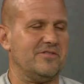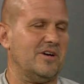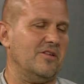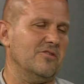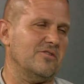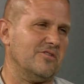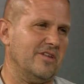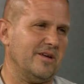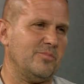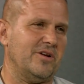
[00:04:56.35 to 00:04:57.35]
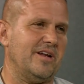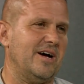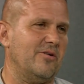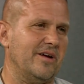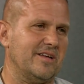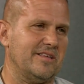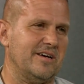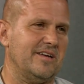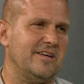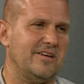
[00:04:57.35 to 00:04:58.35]
dollar looked like, but now I can
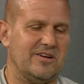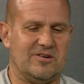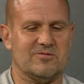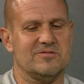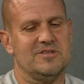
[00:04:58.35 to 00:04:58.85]
tell you, you know,